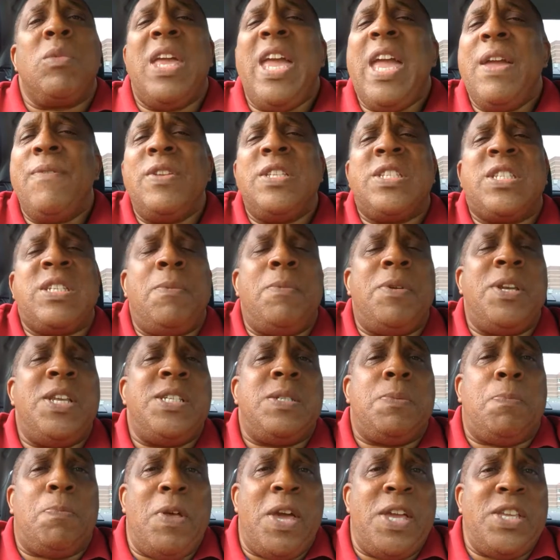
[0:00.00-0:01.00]
Even some of
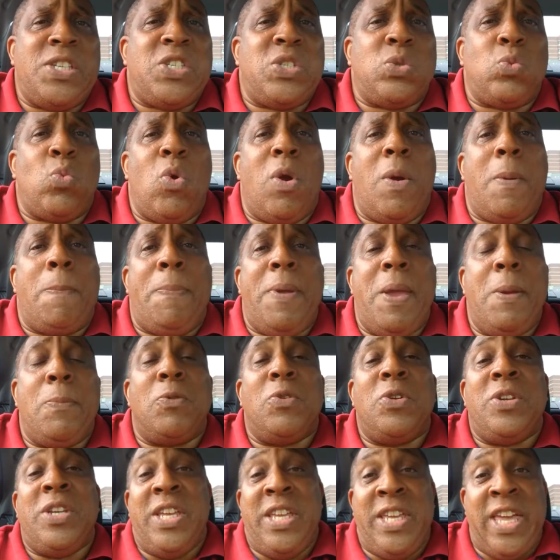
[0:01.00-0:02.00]
these places where
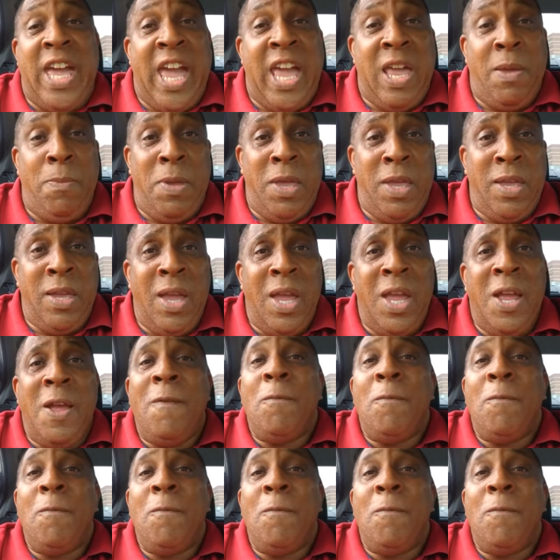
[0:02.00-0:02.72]
people are into gaming,